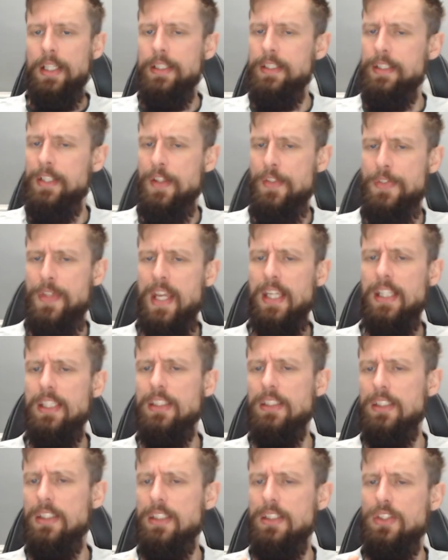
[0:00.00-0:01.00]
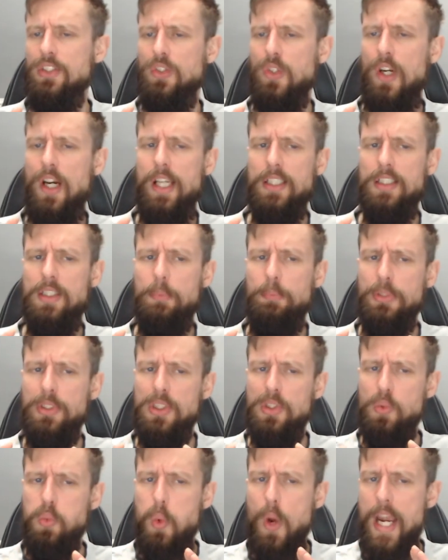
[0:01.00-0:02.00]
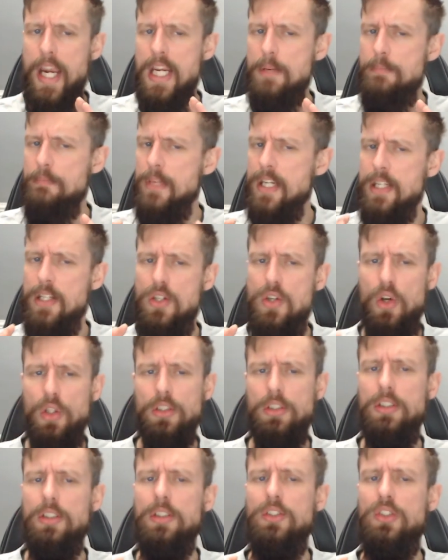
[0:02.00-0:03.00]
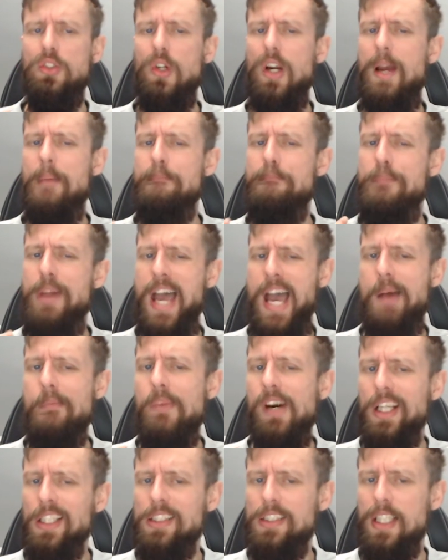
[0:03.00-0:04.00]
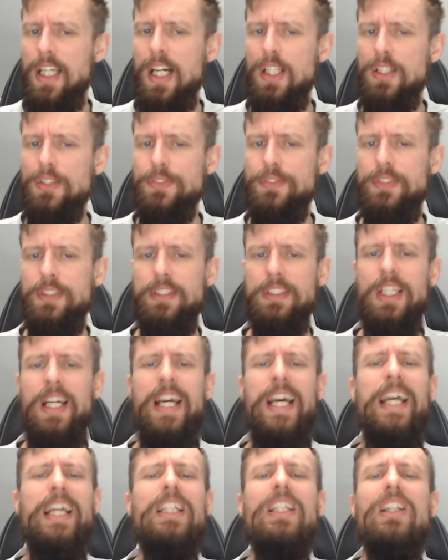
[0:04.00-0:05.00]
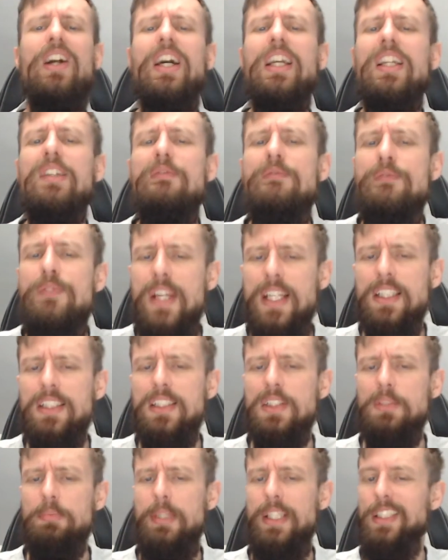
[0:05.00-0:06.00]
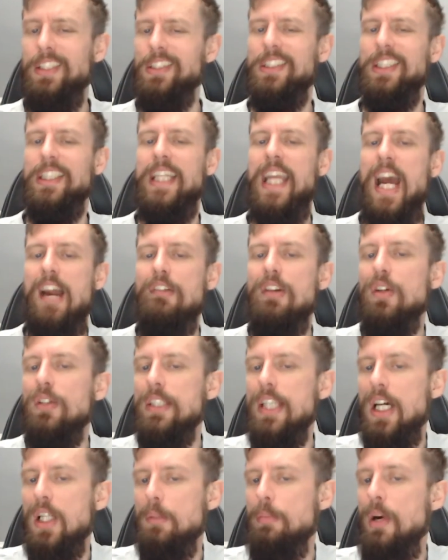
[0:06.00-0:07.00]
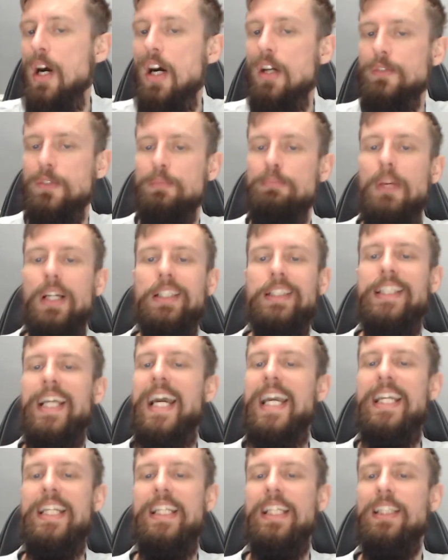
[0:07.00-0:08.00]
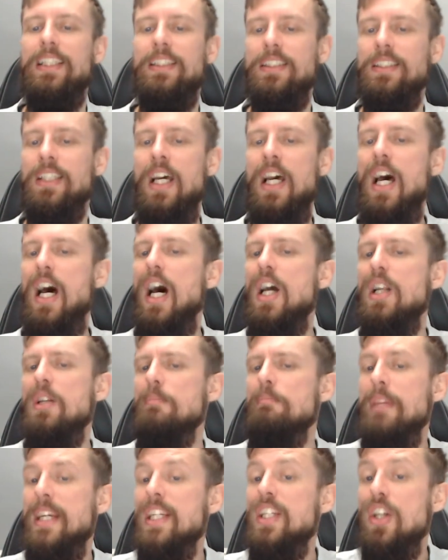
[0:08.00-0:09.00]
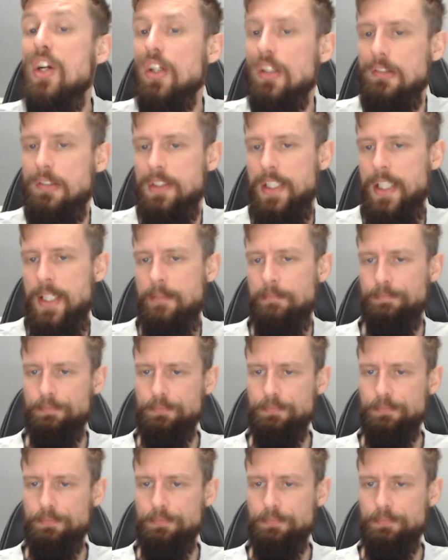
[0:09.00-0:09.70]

The thing that tries to persuade me not to try and better myself, and it like convinces me just to carry on down the path of mundaneness and mediocrity.